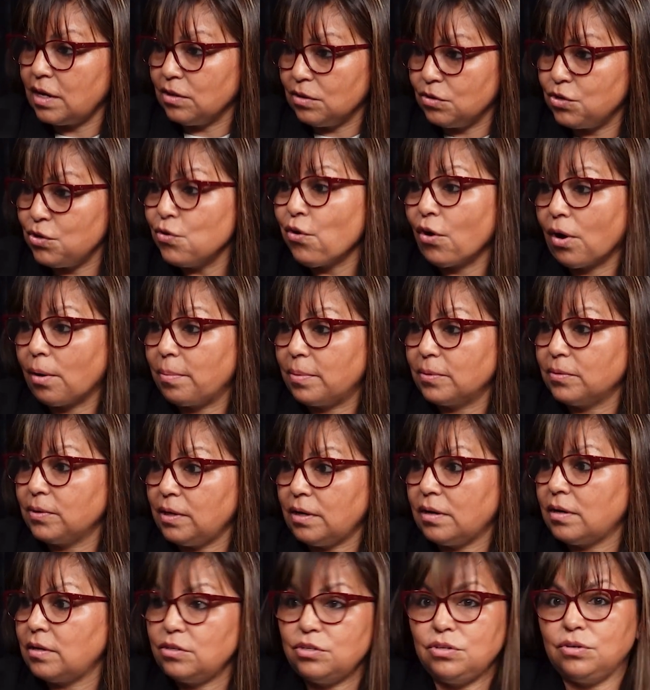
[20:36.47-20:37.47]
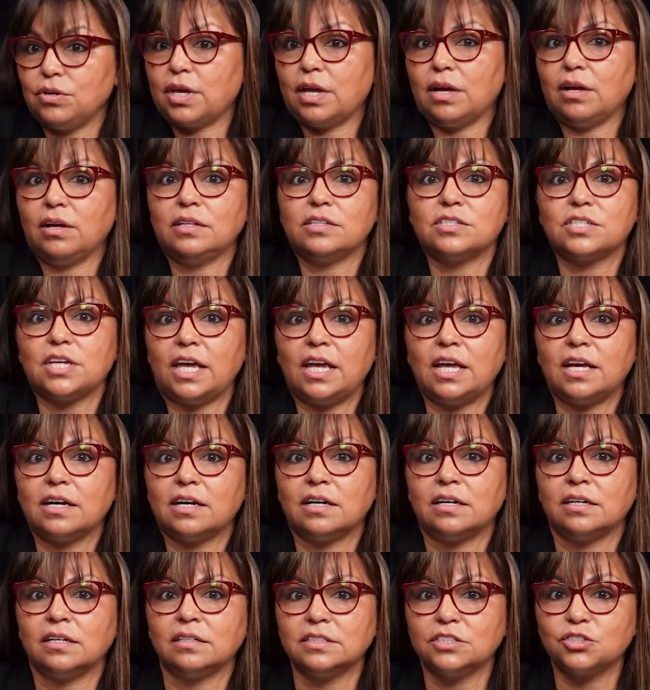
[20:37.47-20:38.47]
Europe, you know, you can take
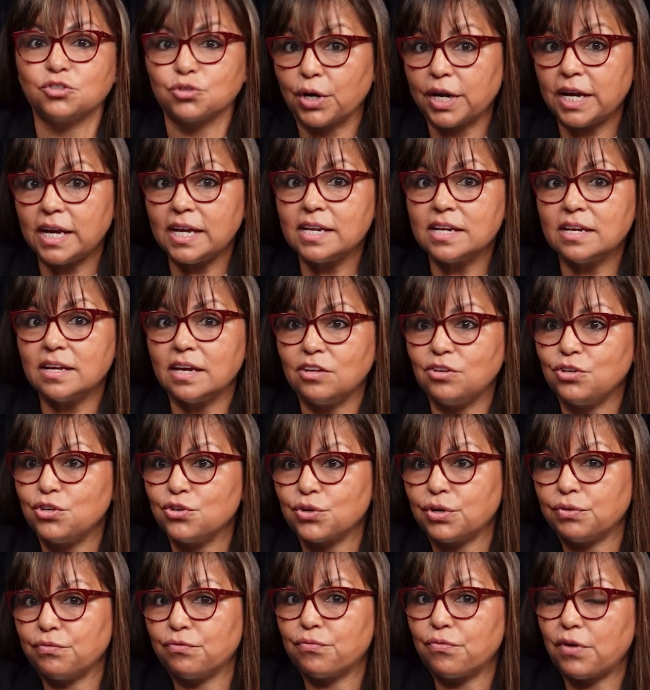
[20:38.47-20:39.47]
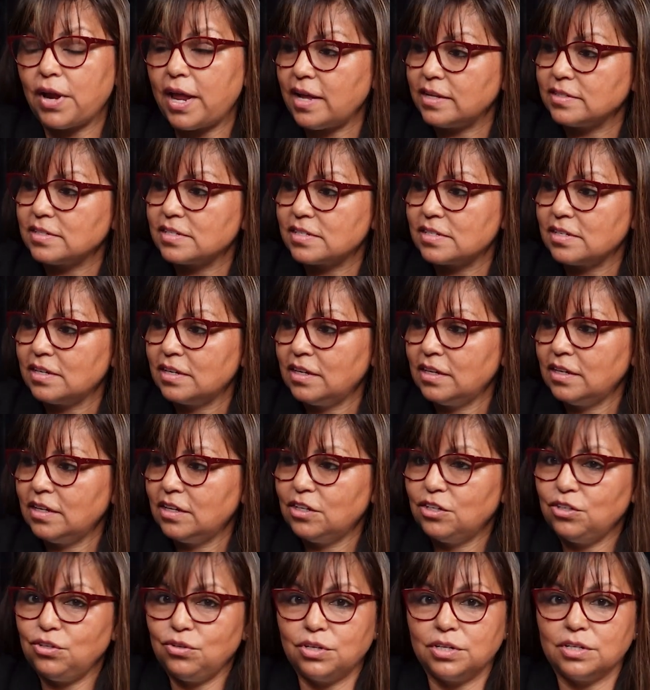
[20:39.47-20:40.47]
a train and you're in France.
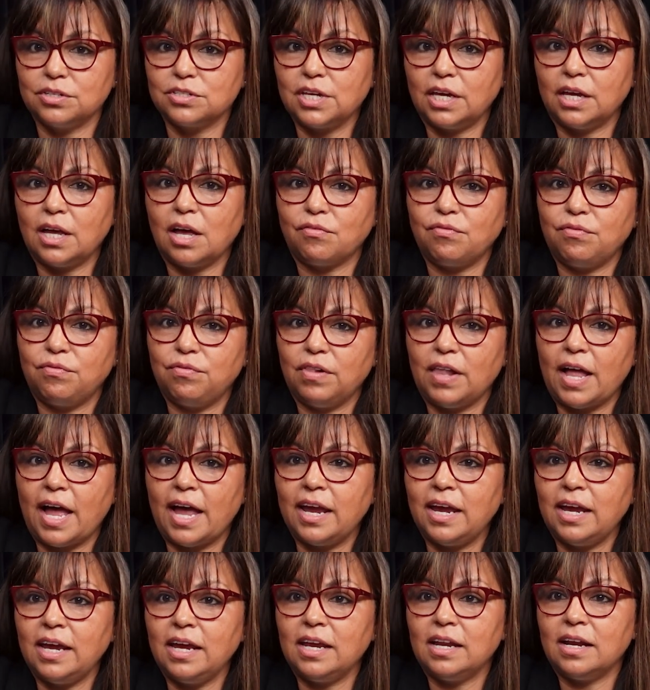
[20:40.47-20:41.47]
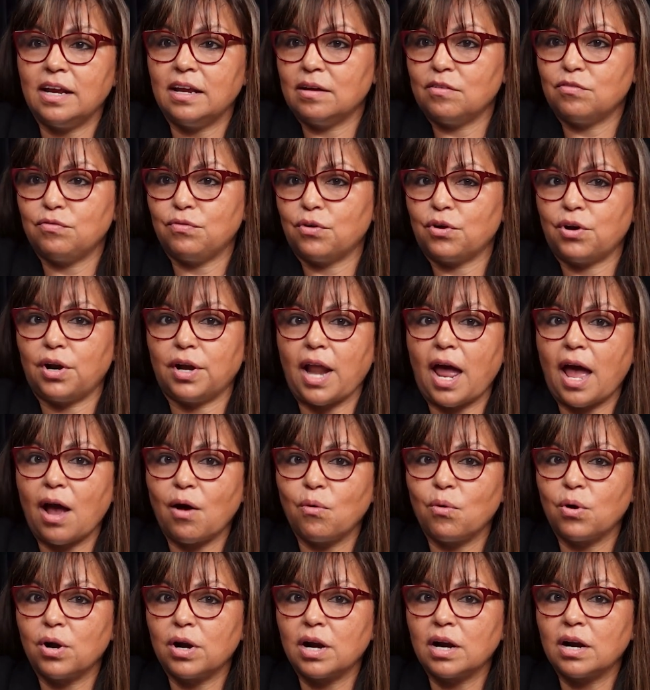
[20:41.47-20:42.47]
You can take a flight for an
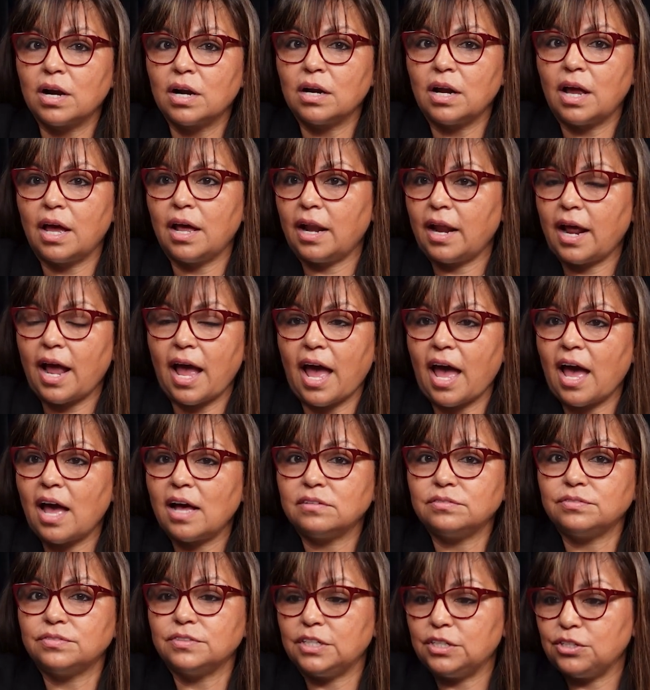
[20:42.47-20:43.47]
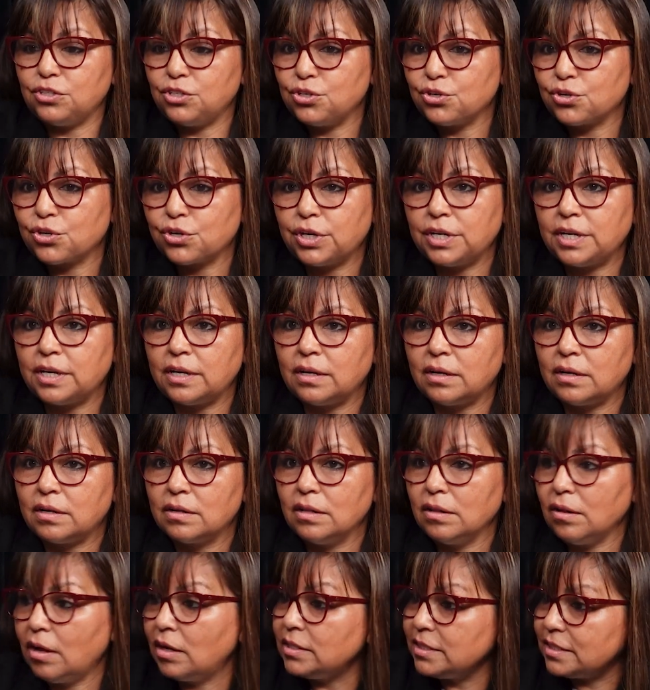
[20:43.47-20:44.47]
hour and a half and you're in
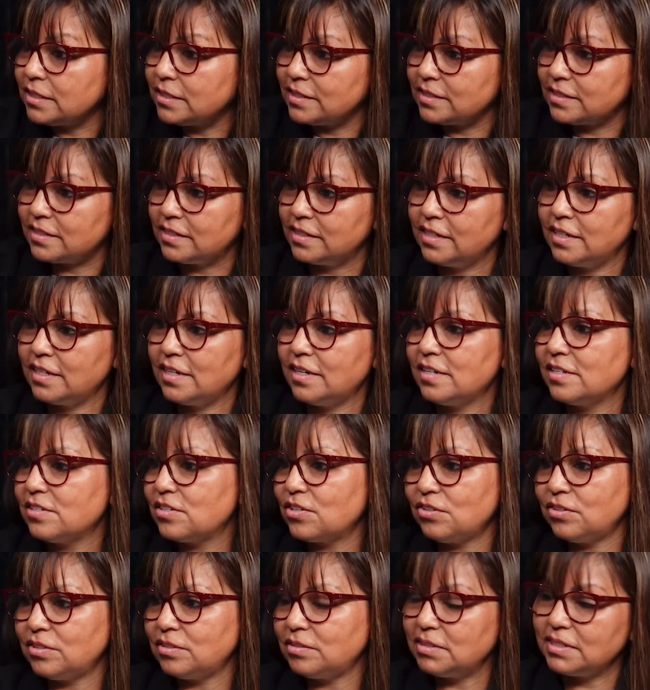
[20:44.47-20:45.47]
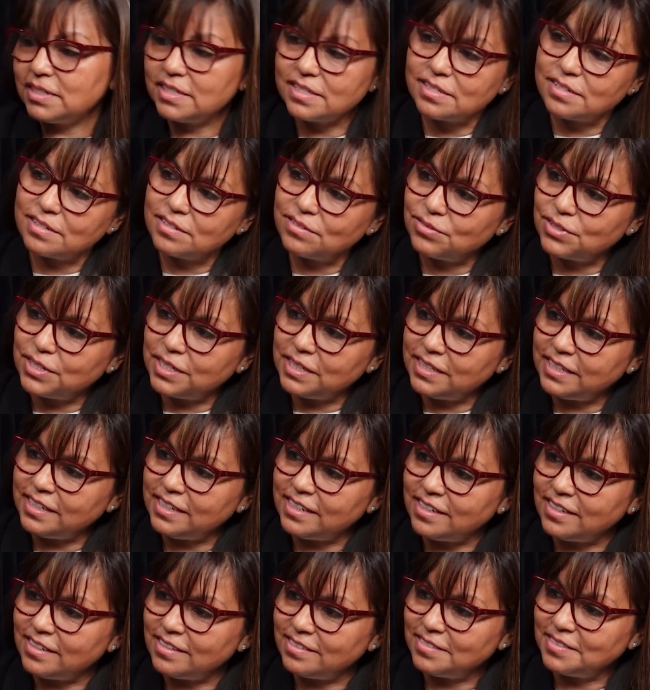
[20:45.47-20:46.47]
London. So it's
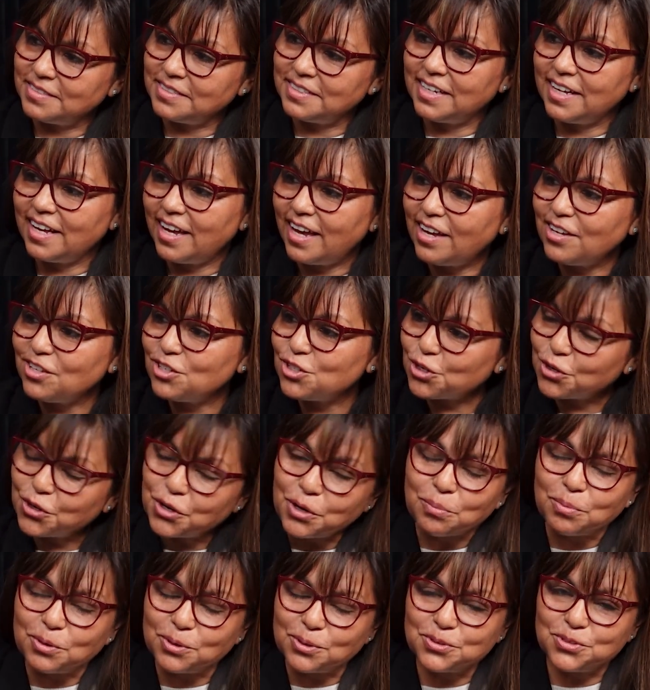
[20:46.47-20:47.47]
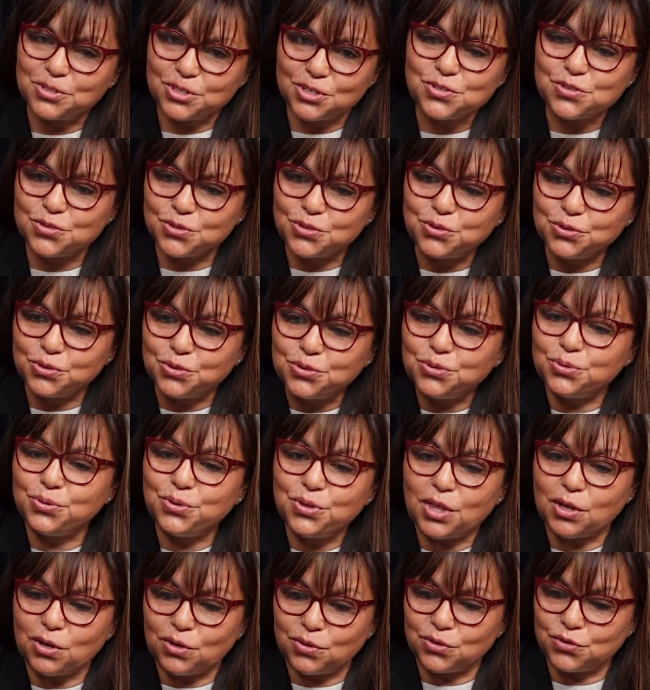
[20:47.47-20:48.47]
really enjoyable just to do
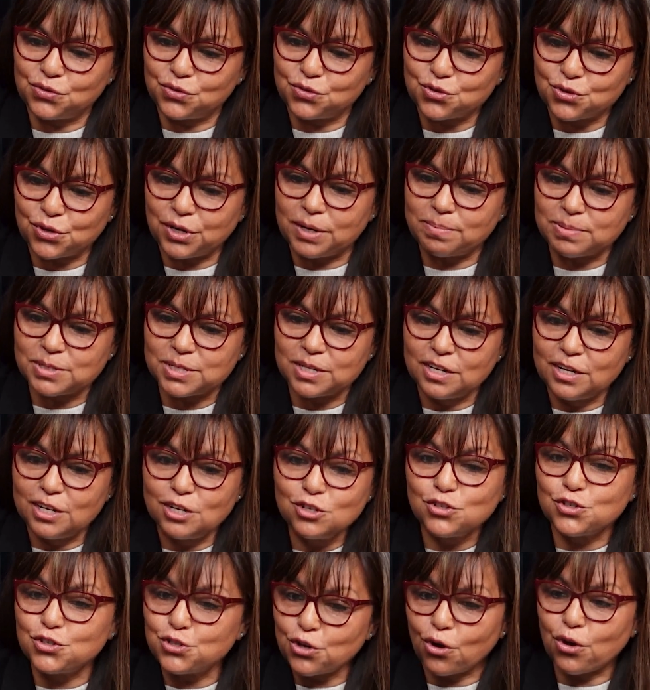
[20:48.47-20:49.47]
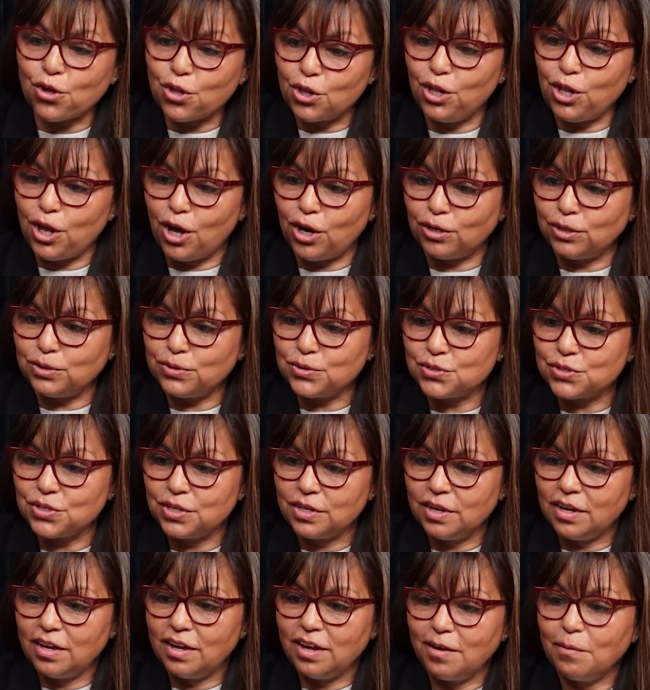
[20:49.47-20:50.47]
those trips so close,
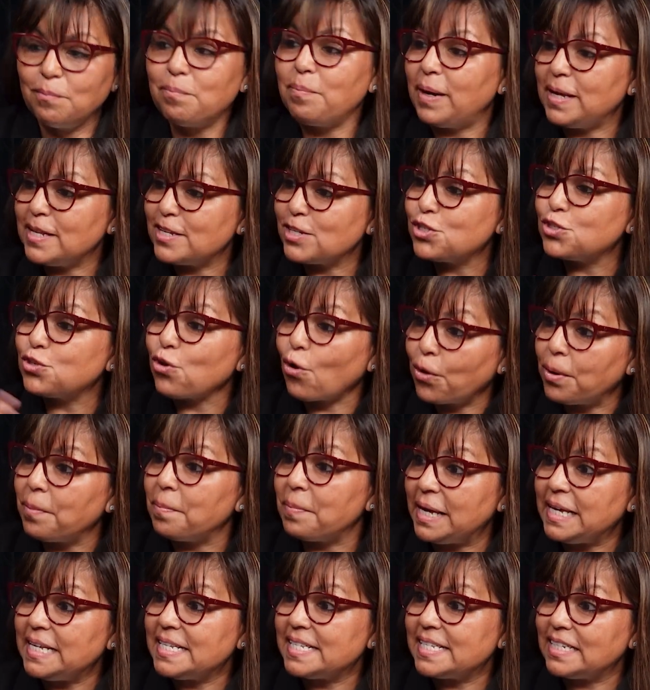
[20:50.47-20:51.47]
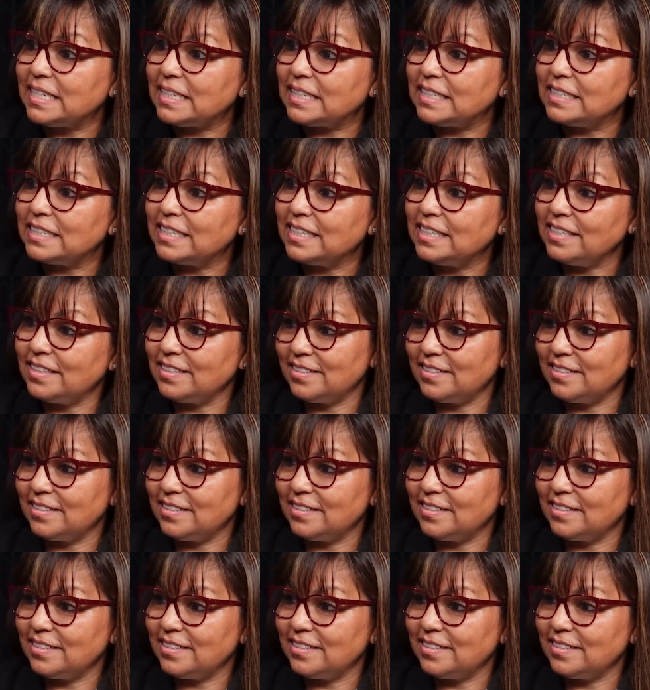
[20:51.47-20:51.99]
but so amazing.